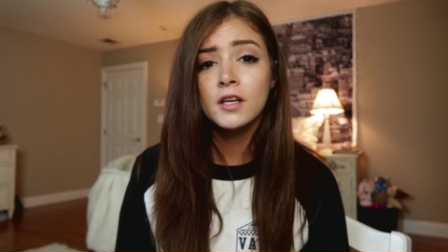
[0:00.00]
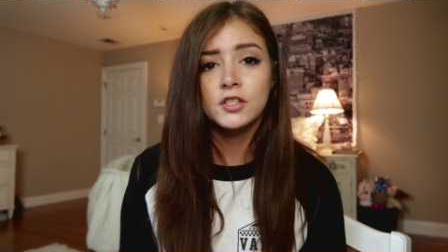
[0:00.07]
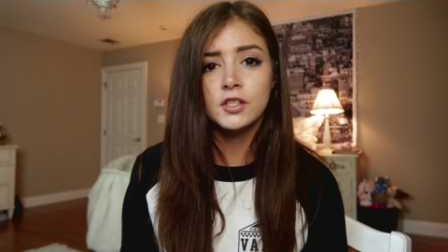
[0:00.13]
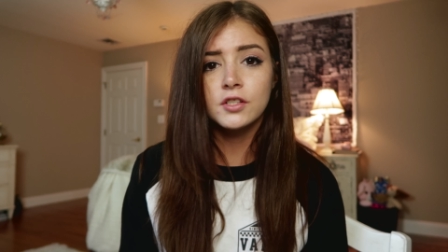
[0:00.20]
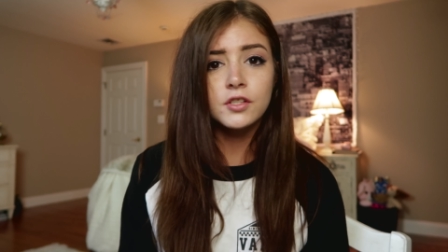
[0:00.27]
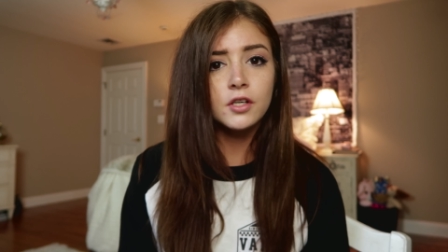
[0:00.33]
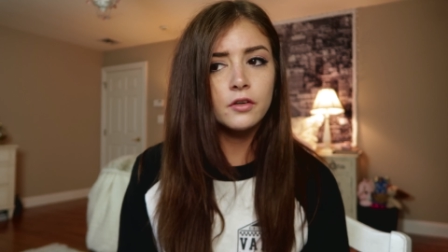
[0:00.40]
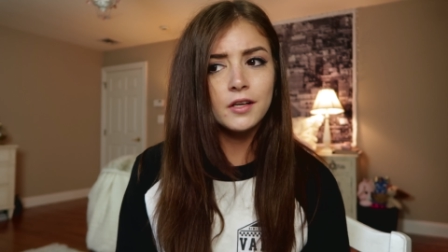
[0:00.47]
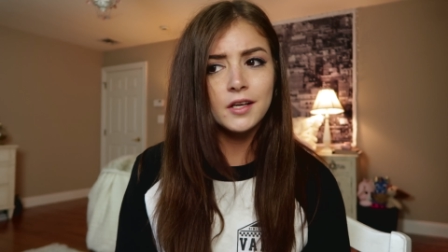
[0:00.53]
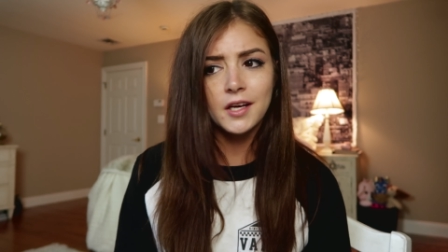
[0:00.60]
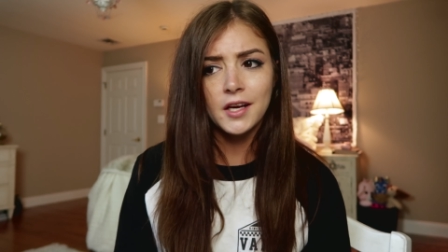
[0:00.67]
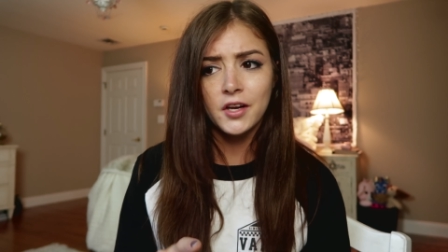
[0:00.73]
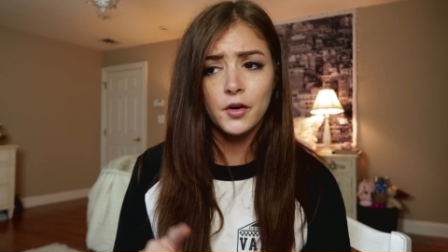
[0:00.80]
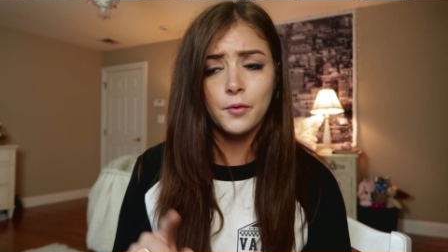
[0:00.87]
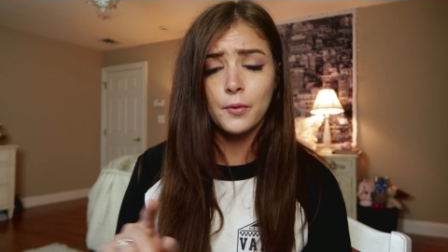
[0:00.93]
just go to
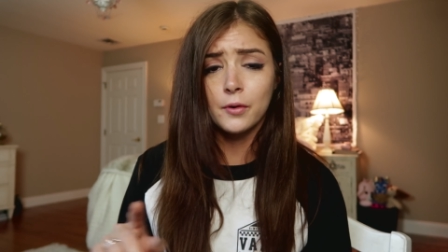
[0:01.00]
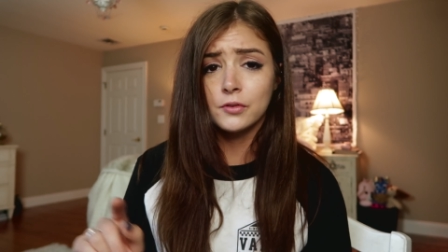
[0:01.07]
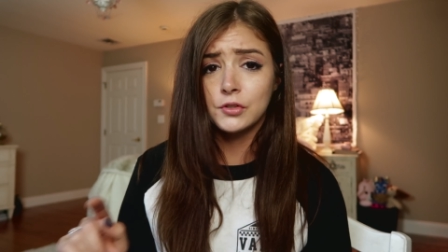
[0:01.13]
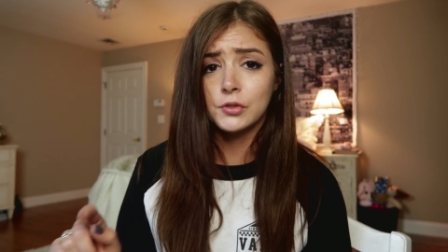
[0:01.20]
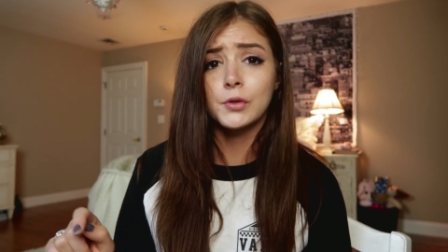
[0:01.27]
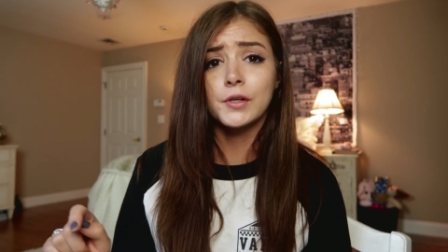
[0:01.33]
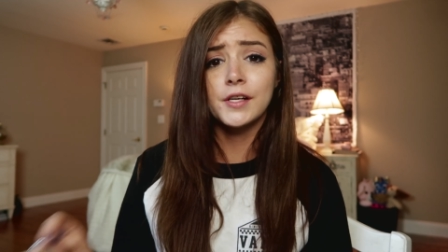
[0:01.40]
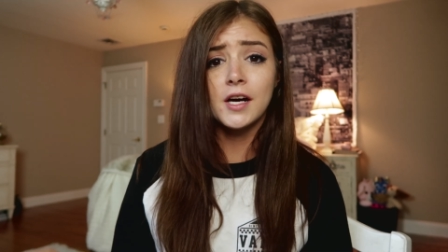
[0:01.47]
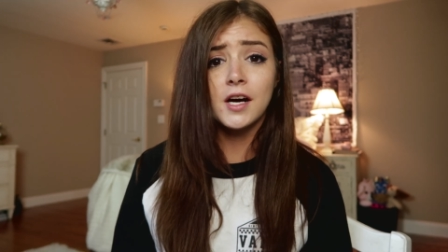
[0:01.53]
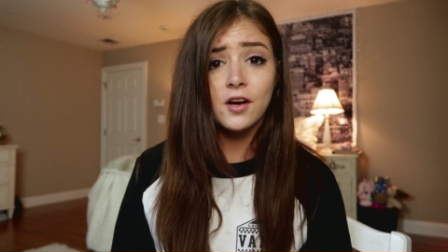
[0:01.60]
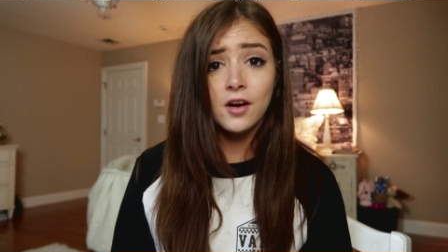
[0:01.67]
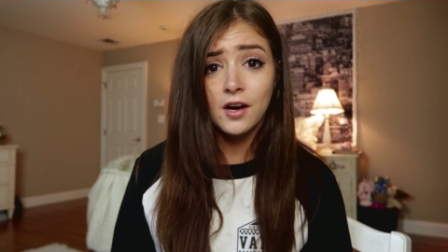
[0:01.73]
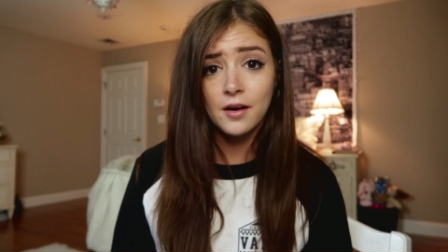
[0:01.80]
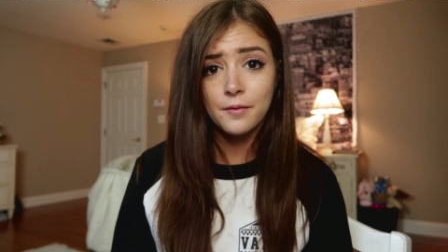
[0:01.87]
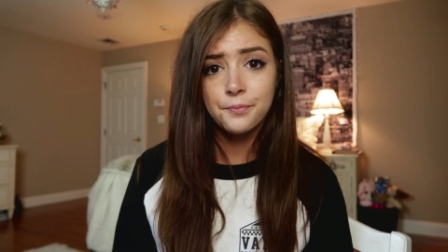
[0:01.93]

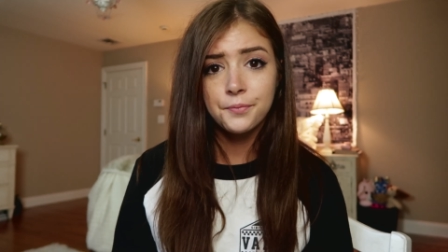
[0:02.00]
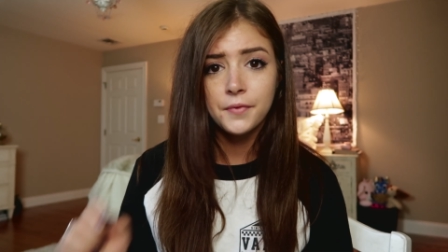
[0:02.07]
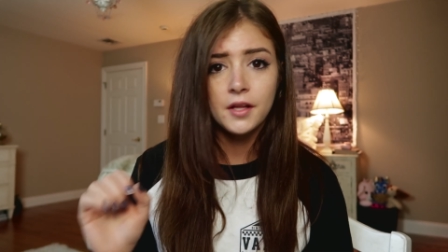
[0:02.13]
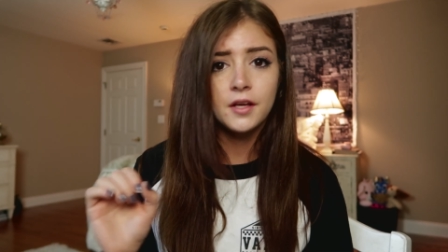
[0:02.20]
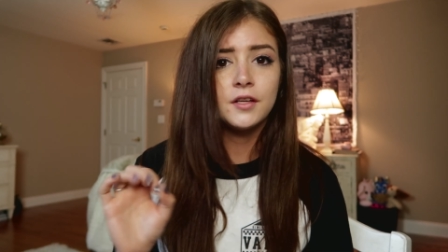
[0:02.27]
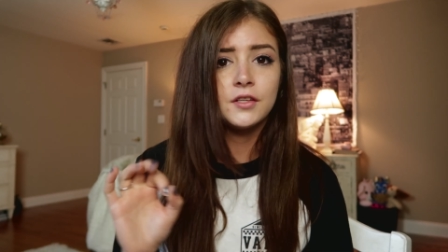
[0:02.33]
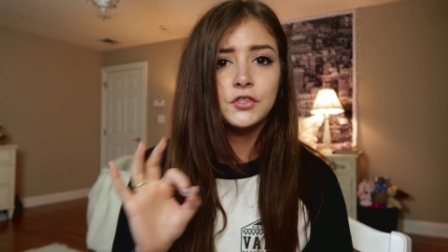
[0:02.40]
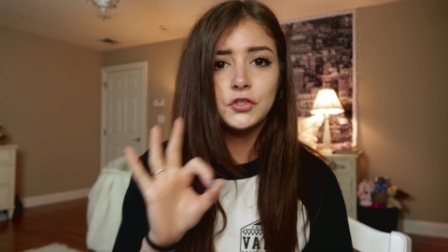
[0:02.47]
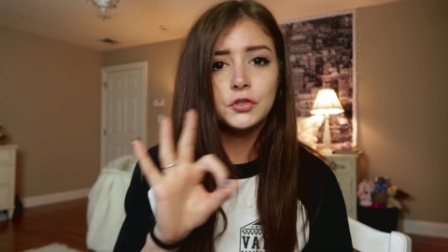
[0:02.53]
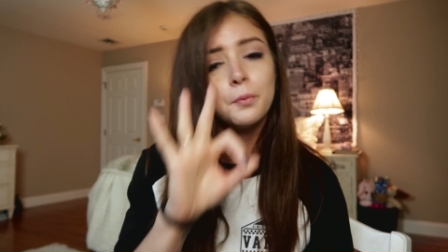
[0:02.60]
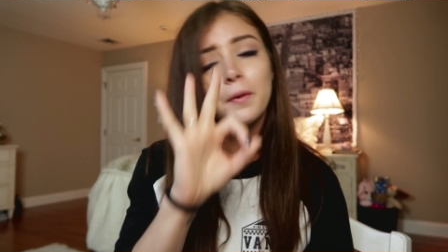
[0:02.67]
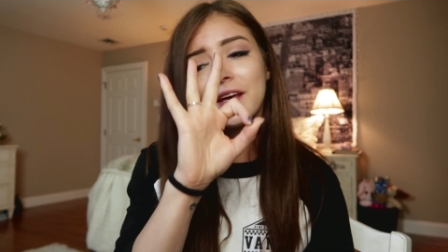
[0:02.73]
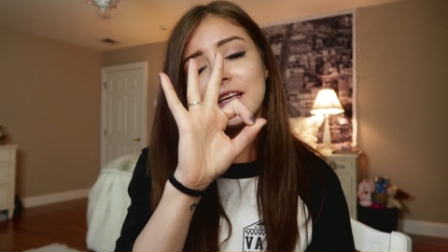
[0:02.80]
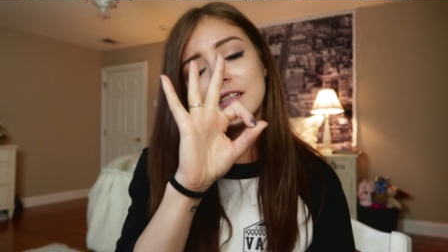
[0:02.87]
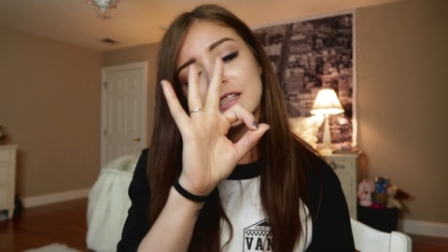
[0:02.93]
inourbonestour.com.
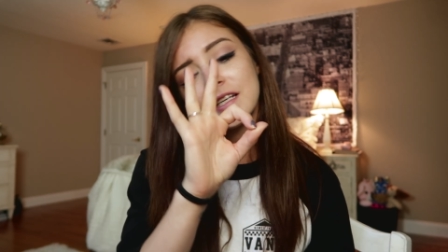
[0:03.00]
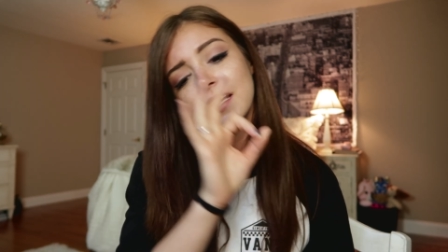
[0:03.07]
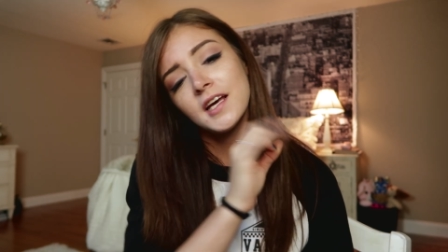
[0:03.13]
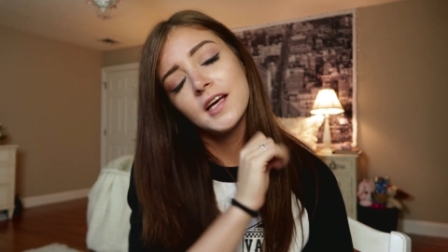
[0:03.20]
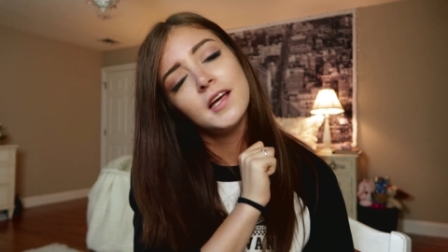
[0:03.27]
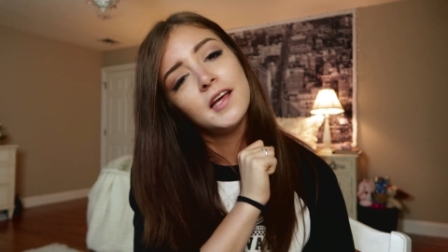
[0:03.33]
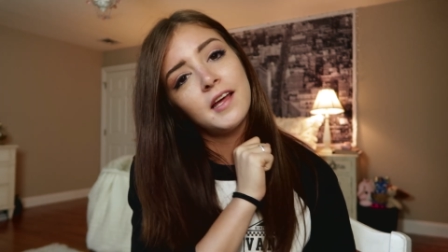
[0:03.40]
Super easy.